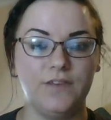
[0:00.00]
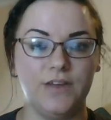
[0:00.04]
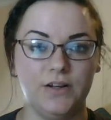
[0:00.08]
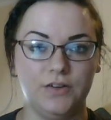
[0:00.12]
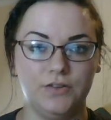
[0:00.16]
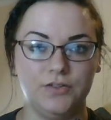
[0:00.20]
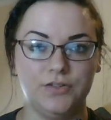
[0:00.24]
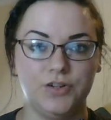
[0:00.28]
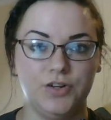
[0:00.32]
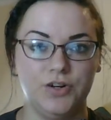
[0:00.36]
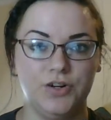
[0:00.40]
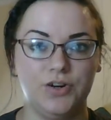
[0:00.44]

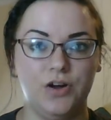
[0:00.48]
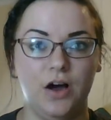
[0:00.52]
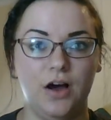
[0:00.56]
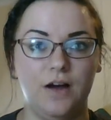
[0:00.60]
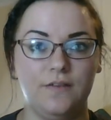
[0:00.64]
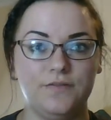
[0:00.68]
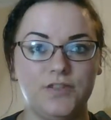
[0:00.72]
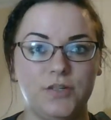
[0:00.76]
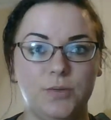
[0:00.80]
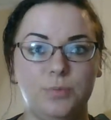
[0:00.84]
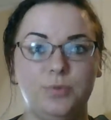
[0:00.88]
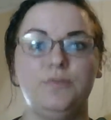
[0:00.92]
it'll turn
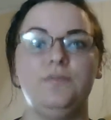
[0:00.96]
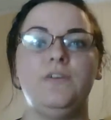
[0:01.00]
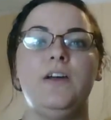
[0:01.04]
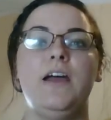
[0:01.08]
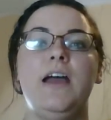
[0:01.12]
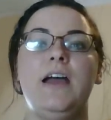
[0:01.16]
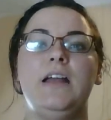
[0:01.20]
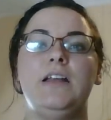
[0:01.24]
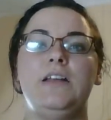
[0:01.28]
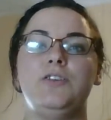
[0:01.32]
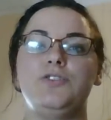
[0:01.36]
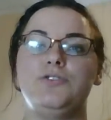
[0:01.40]
off to
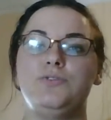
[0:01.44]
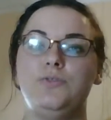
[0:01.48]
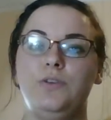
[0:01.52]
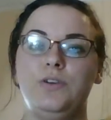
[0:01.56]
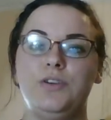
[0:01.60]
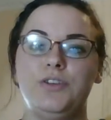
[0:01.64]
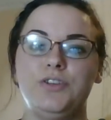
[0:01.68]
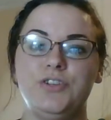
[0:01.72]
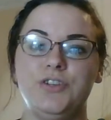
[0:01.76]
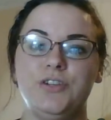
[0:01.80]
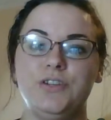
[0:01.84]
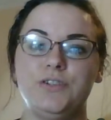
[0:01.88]
prevent any
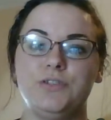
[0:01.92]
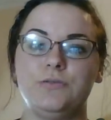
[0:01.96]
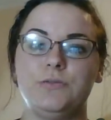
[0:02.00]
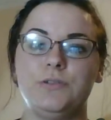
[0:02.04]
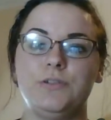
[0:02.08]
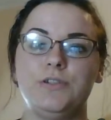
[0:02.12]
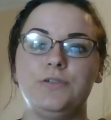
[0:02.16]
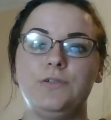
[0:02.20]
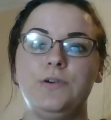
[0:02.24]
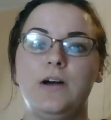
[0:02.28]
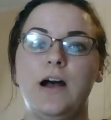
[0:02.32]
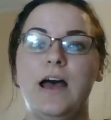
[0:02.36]
shortages or
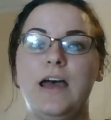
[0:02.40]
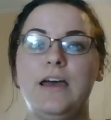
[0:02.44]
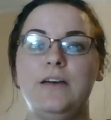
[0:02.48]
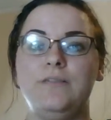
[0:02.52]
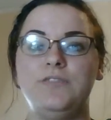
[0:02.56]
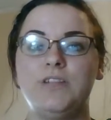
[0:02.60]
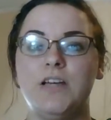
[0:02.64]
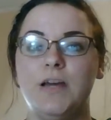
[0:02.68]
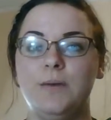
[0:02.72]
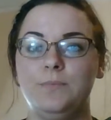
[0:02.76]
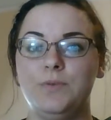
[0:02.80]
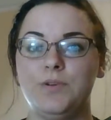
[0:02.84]
too high of
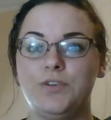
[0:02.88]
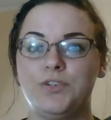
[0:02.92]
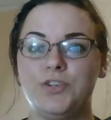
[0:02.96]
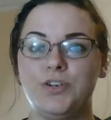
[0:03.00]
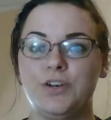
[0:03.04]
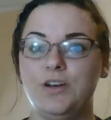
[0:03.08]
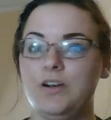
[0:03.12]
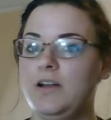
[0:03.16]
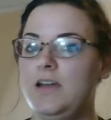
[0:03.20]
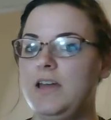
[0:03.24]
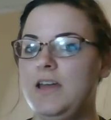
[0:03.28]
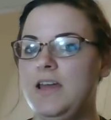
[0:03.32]

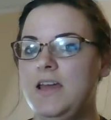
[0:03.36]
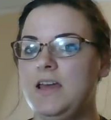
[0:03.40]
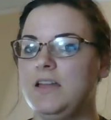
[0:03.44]
temperature.